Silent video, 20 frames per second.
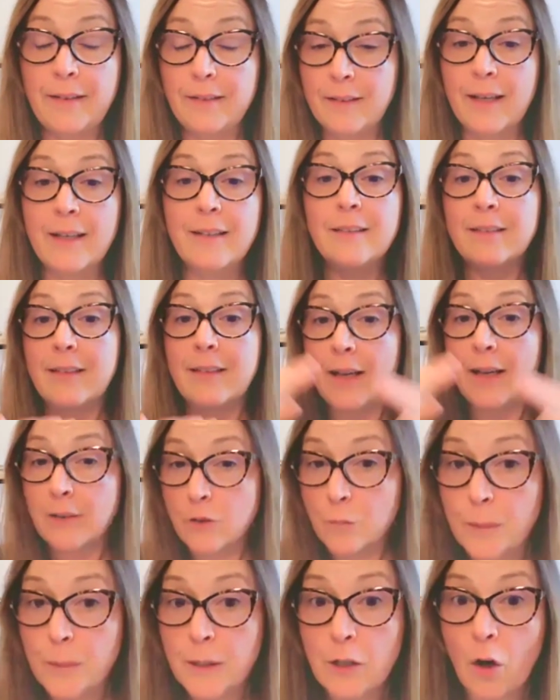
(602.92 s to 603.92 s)
It
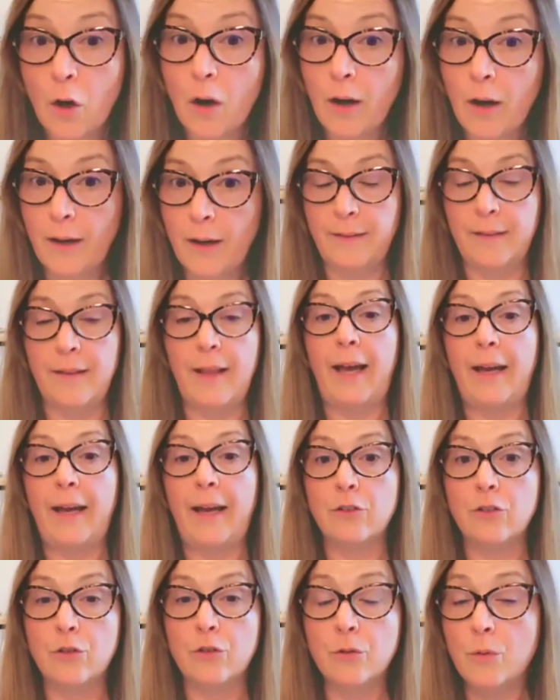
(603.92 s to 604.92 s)
extends beyond
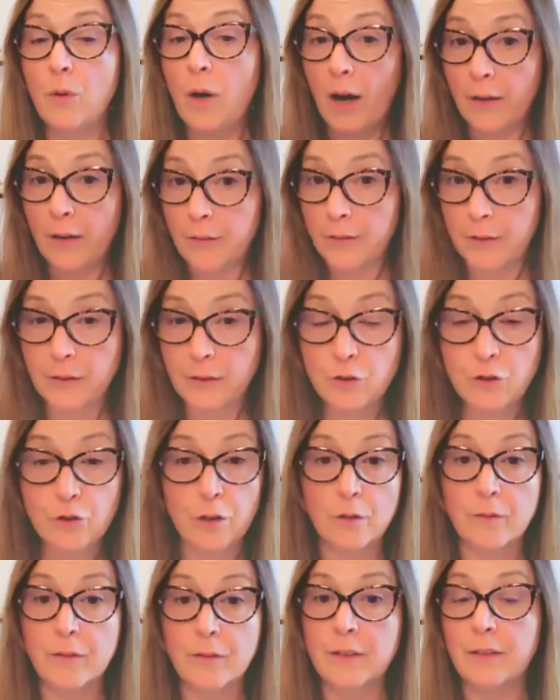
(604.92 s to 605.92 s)
that to other
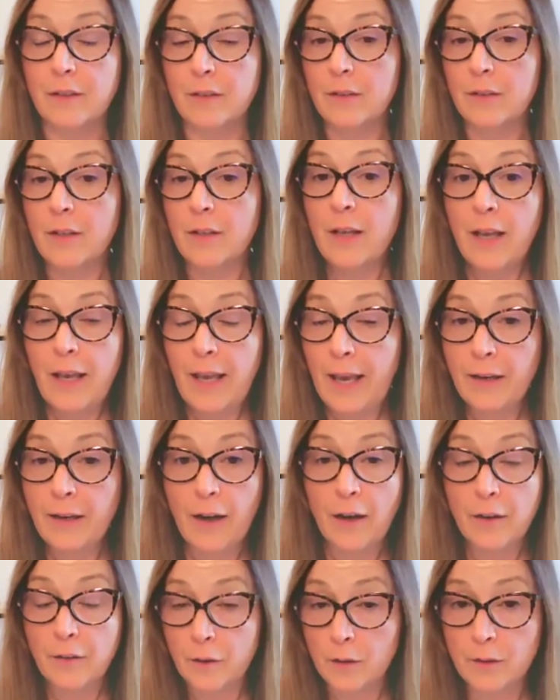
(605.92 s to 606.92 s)
services
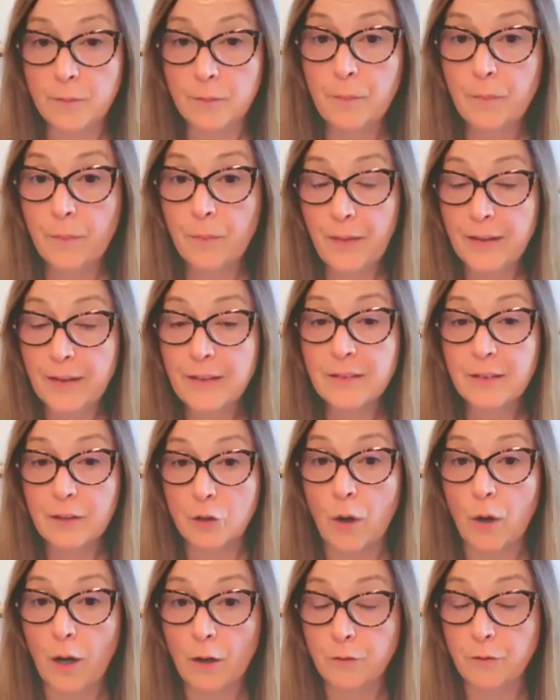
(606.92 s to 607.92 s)
and other things
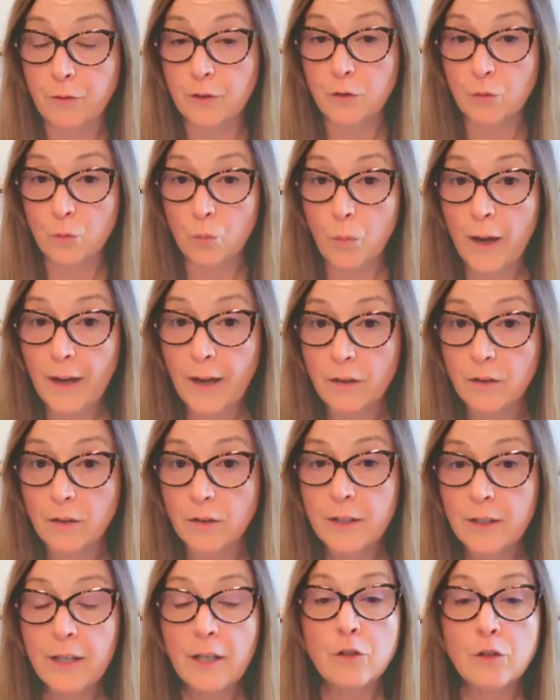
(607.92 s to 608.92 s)
that you offer as
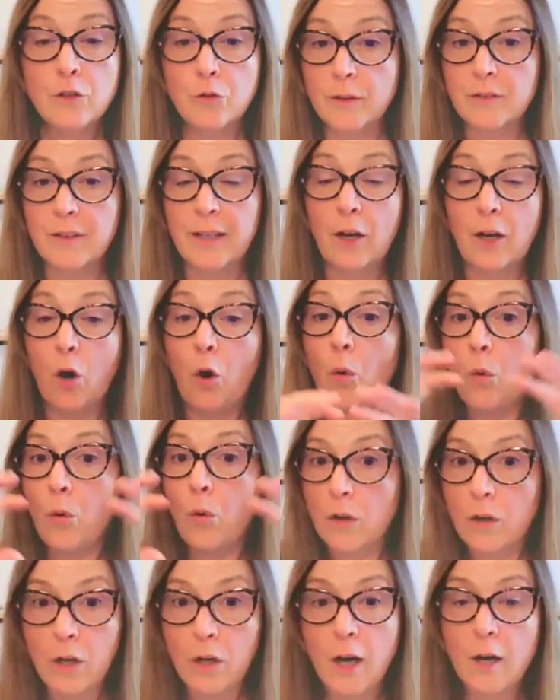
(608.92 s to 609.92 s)
well. So it's like a
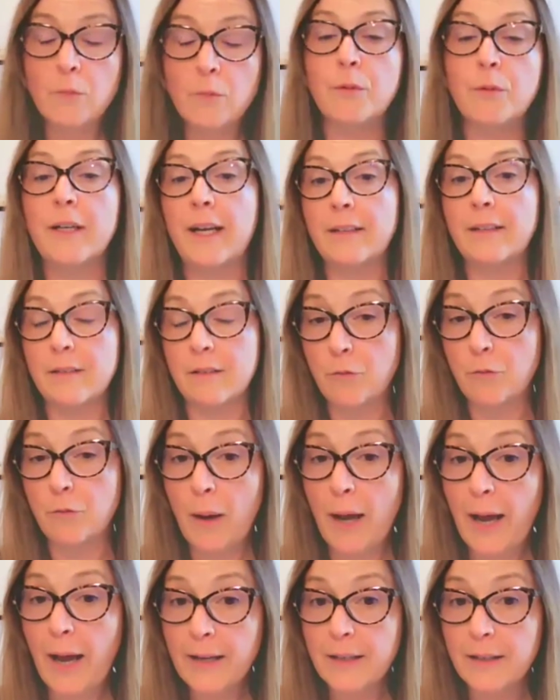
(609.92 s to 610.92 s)
whole
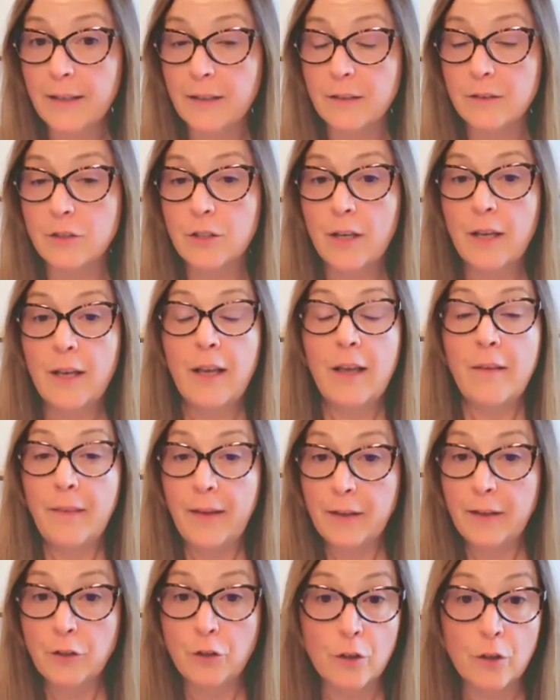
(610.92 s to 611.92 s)
comprehensive package
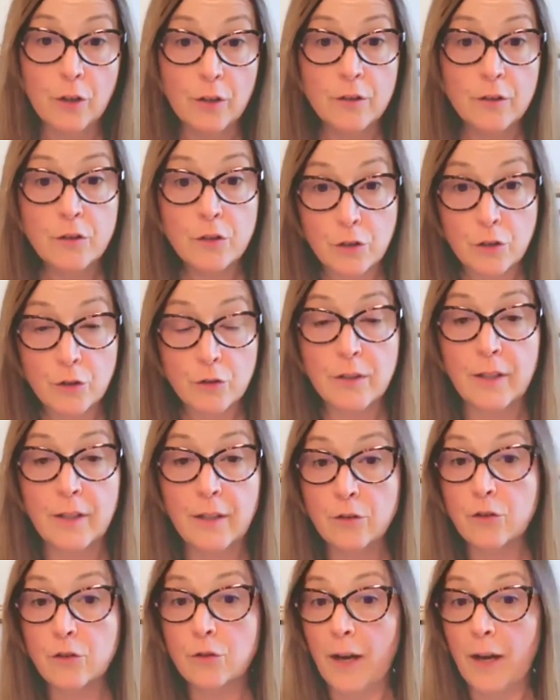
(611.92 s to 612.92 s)
that you're
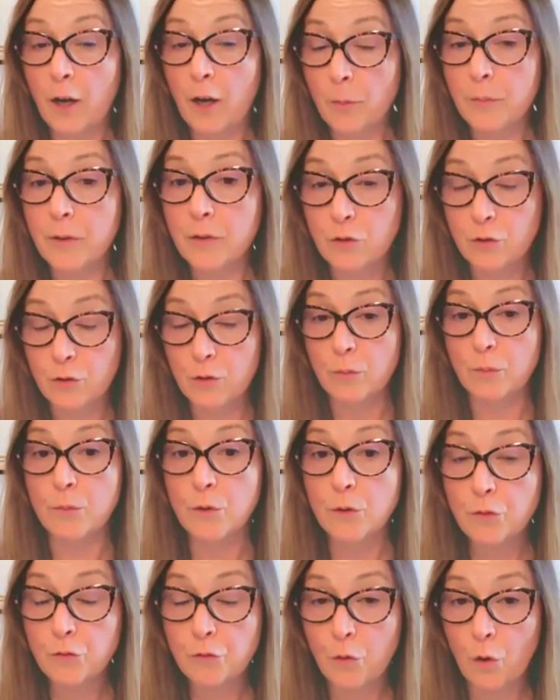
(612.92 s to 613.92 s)
using to help the
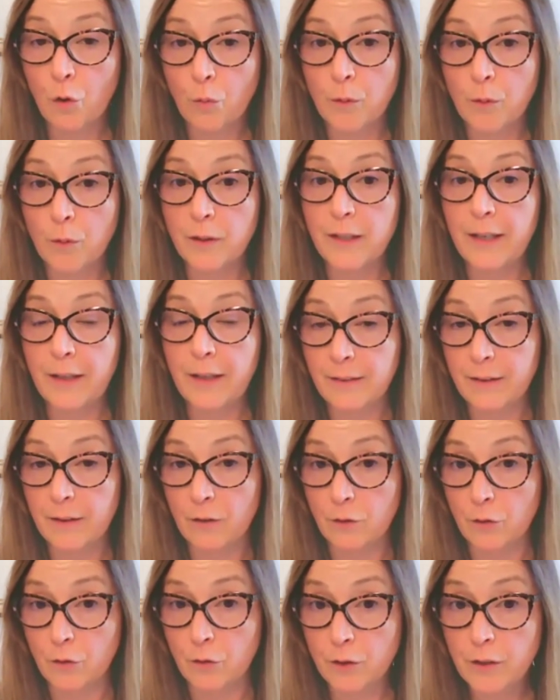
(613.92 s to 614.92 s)
student move forward in
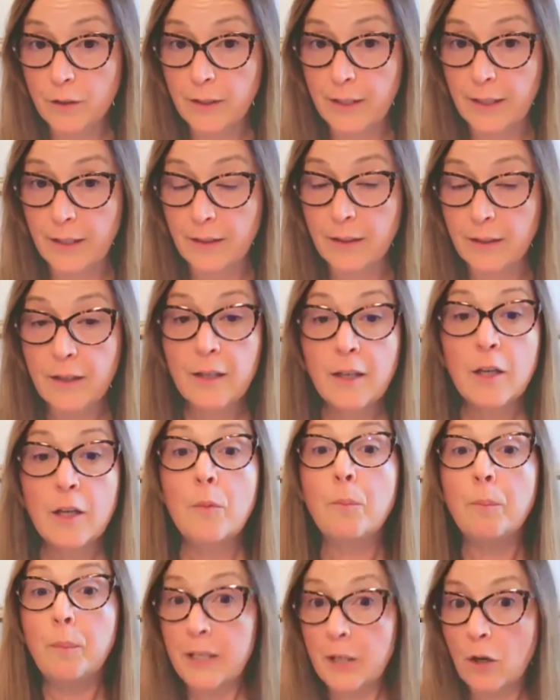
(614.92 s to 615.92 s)
their learning
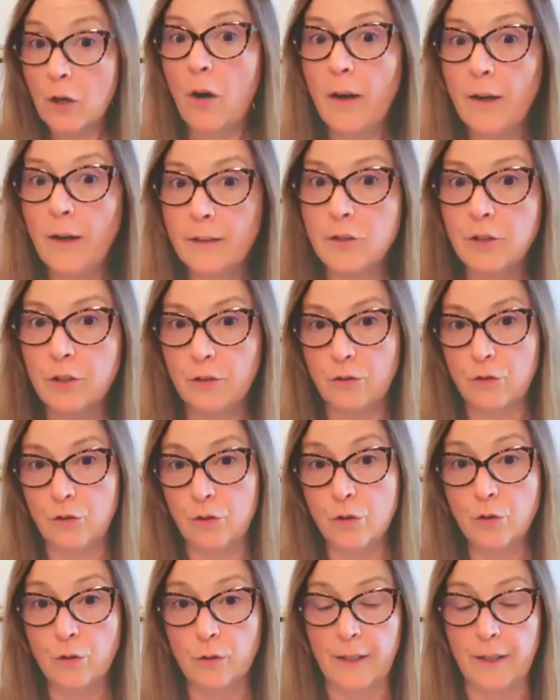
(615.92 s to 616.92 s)
beyond
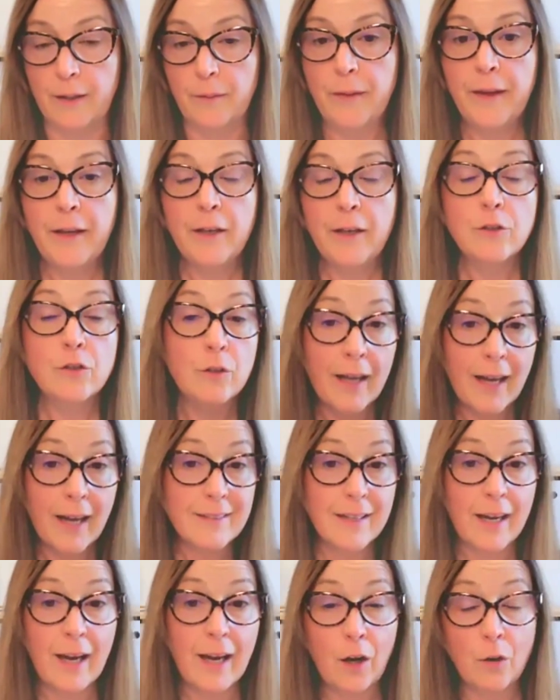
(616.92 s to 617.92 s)
just tutoring. So
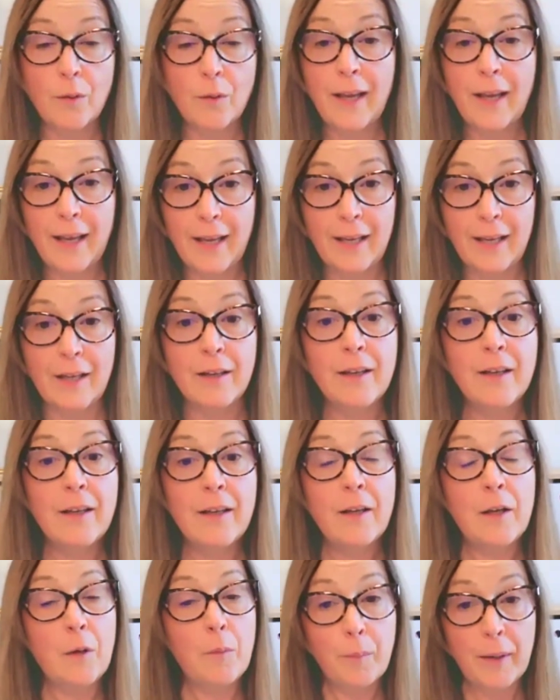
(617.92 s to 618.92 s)
that's how a
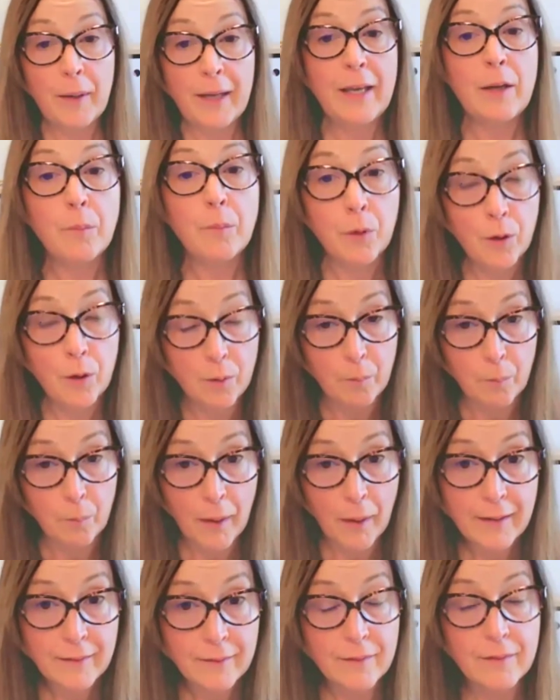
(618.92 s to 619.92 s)
pay per
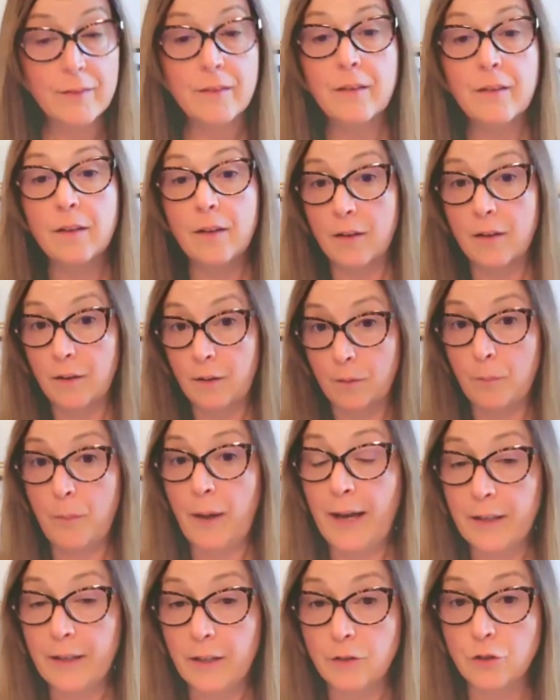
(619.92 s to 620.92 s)
month
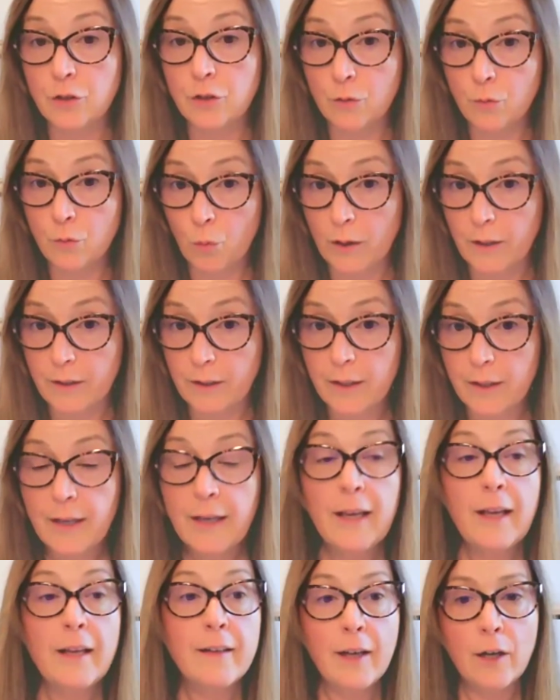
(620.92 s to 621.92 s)
package could work.
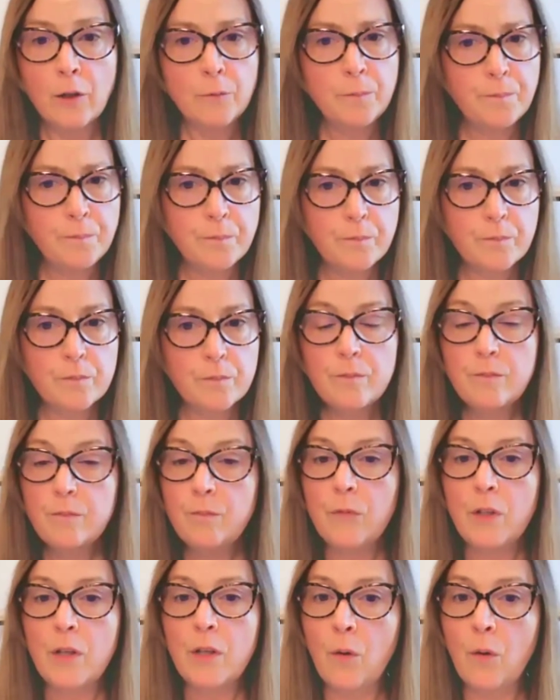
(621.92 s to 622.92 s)
Now,
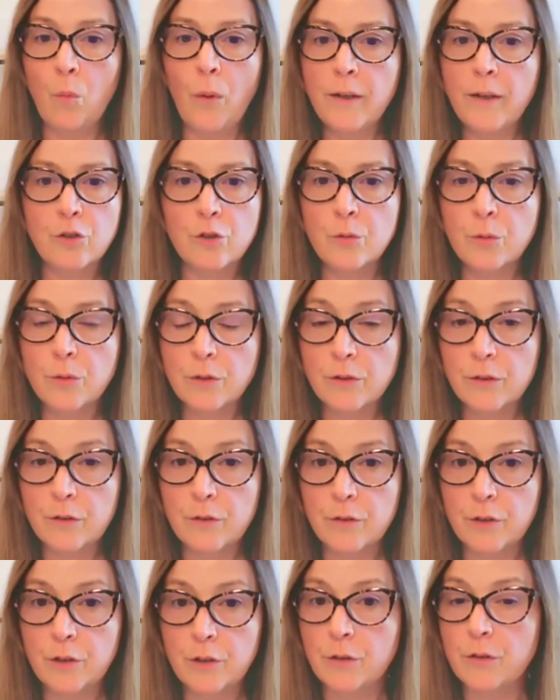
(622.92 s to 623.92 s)
what tool do
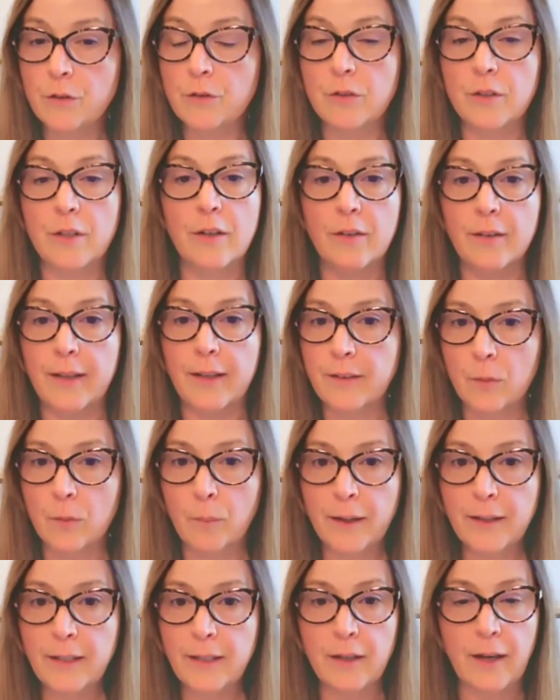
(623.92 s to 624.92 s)
you use to collect
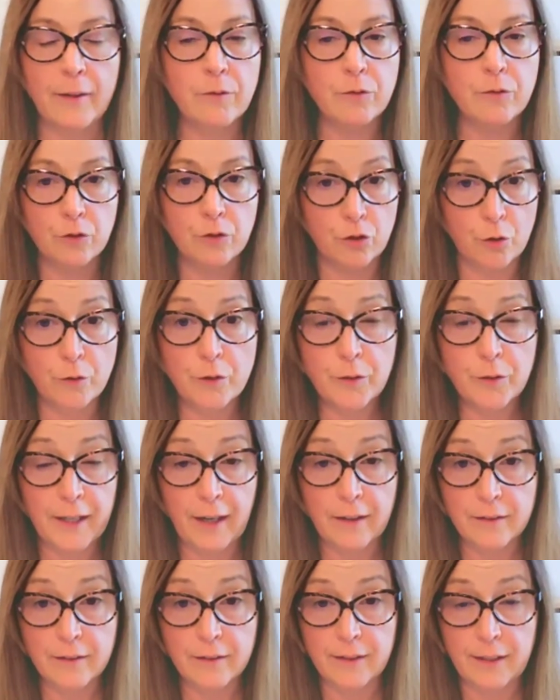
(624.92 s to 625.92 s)
the money? I've showed you
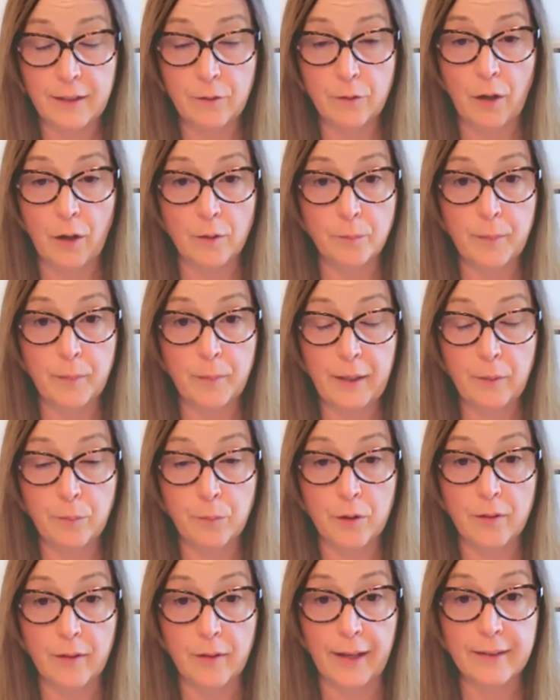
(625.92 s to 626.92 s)
Calendly on
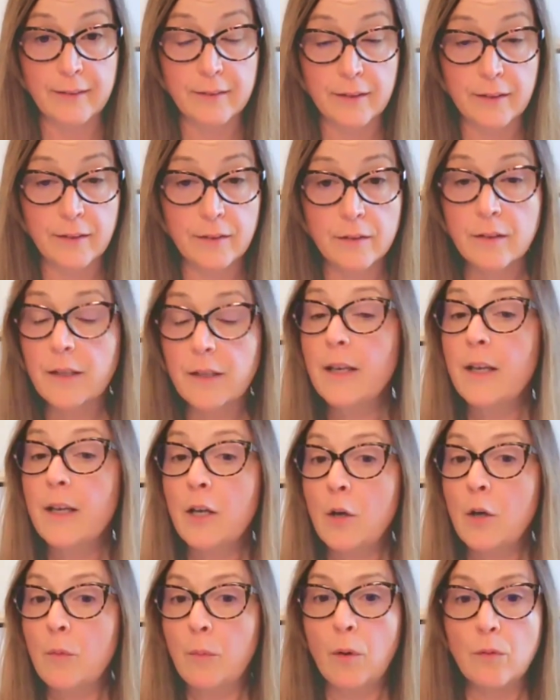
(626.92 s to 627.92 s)
pay per lesson,
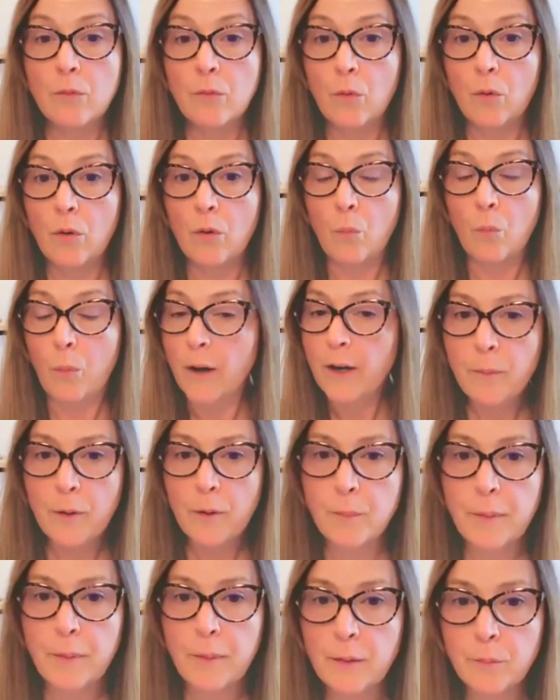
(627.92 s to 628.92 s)
but what
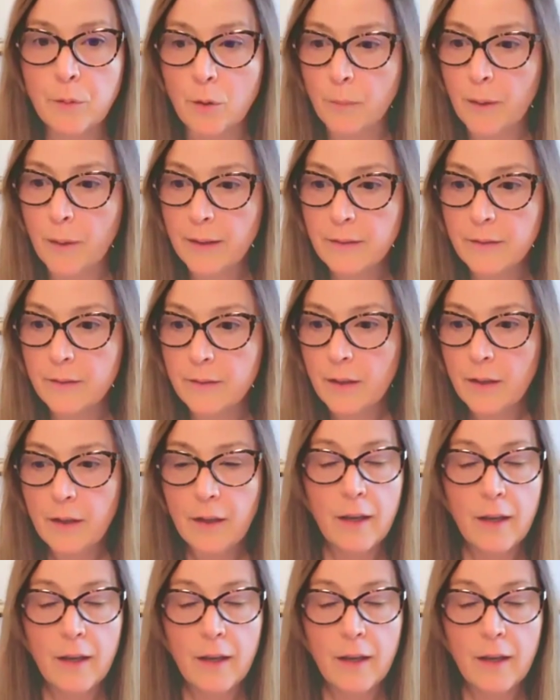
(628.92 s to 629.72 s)
about pay per month?